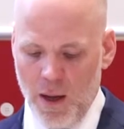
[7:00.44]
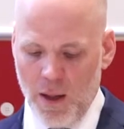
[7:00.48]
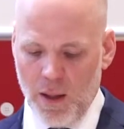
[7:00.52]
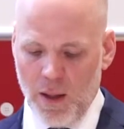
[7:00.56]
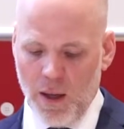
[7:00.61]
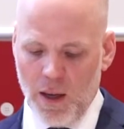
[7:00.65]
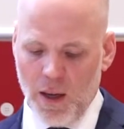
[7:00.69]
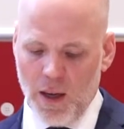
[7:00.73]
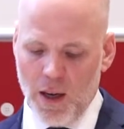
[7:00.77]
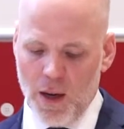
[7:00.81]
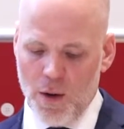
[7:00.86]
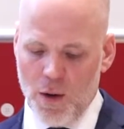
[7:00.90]
I
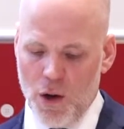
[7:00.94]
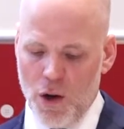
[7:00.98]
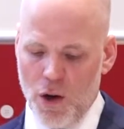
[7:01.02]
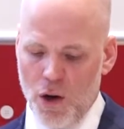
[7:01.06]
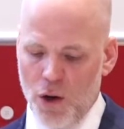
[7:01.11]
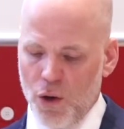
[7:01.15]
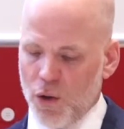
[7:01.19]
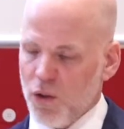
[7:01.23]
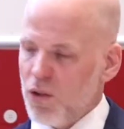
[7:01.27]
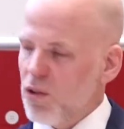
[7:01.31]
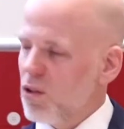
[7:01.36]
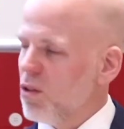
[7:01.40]
think our
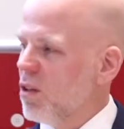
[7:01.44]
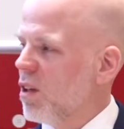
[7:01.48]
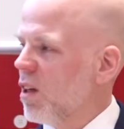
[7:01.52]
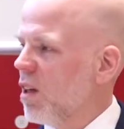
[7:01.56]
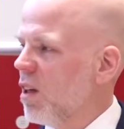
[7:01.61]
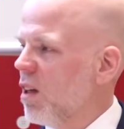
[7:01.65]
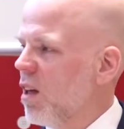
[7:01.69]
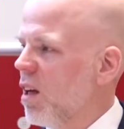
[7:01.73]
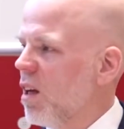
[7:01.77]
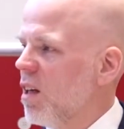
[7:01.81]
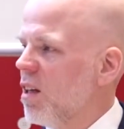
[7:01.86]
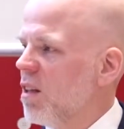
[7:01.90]
host on the
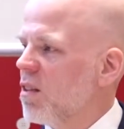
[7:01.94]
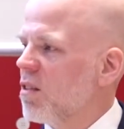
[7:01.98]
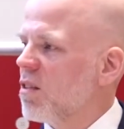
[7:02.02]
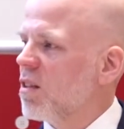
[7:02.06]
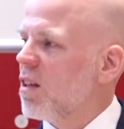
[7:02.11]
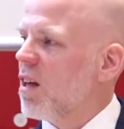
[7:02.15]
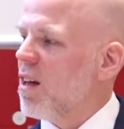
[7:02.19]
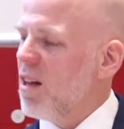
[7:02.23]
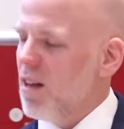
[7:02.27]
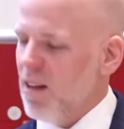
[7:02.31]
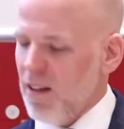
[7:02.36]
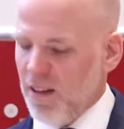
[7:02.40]
Canadian
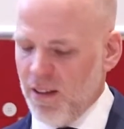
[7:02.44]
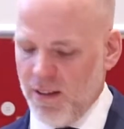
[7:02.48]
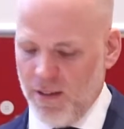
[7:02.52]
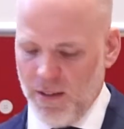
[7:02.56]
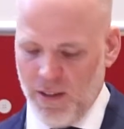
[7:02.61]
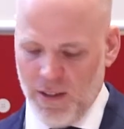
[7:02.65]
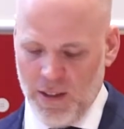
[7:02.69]
side,